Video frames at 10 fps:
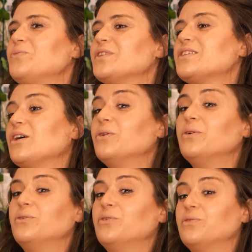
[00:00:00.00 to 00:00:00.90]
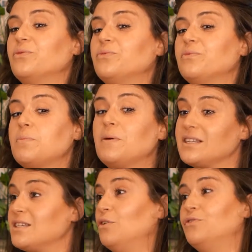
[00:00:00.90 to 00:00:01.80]
So a bit
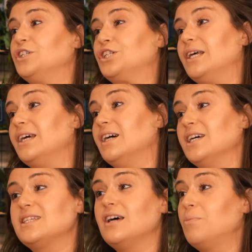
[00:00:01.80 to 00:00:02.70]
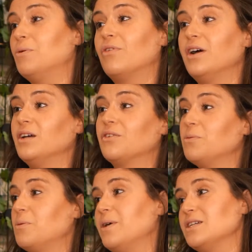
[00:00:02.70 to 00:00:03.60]
selfishly, I set up a writing
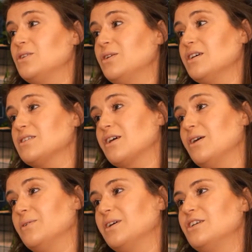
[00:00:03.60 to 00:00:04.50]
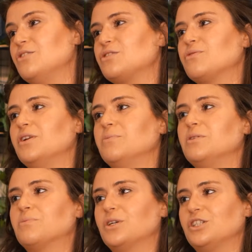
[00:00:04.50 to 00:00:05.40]
group about 2 years ago, and I used to run them in
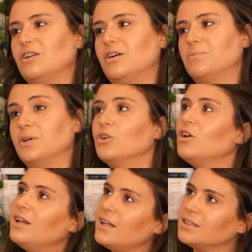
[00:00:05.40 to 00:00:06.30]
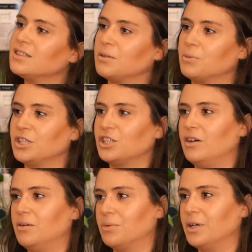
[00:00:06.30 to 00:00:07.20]
the British Library. Not linked to the British
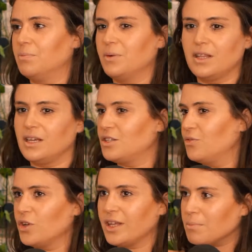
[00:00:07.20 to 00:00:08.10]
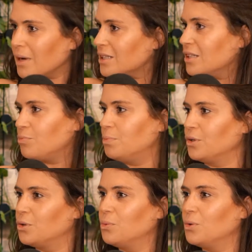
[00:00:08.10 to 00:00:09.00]
Library, but you've got that massive
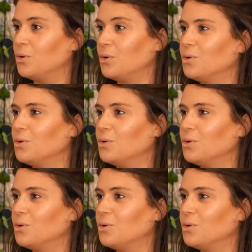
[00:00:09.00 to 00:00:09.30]
book wall.